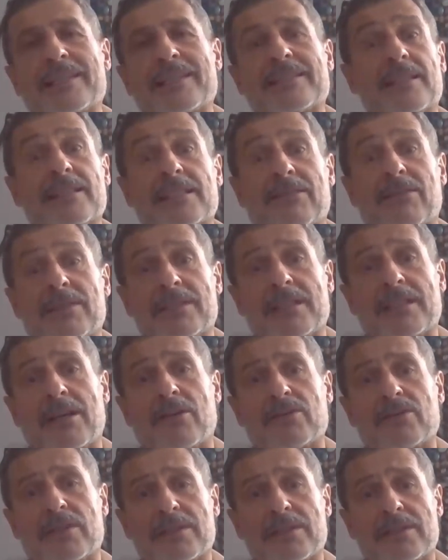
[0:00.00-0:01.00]
is less
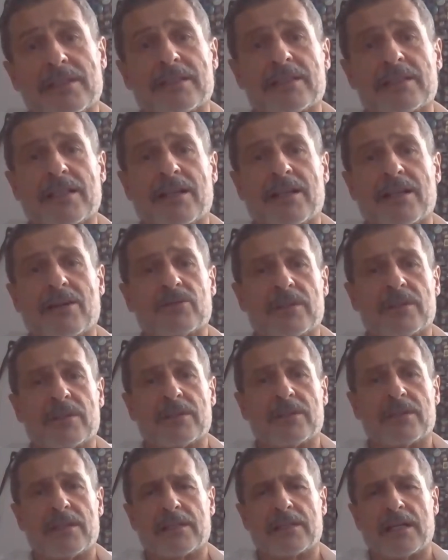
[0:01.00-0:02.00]
than 7,000,
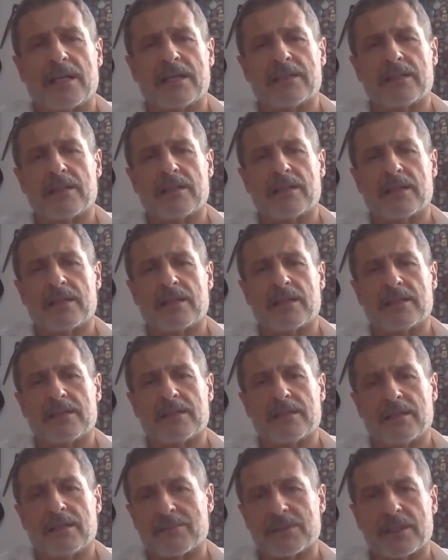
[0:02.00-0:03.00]

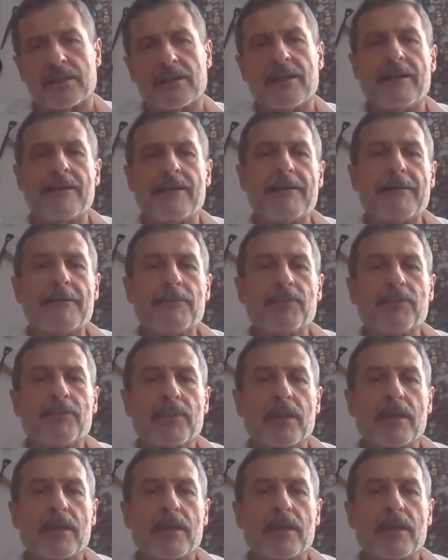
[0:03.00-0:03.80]
6,800 and something.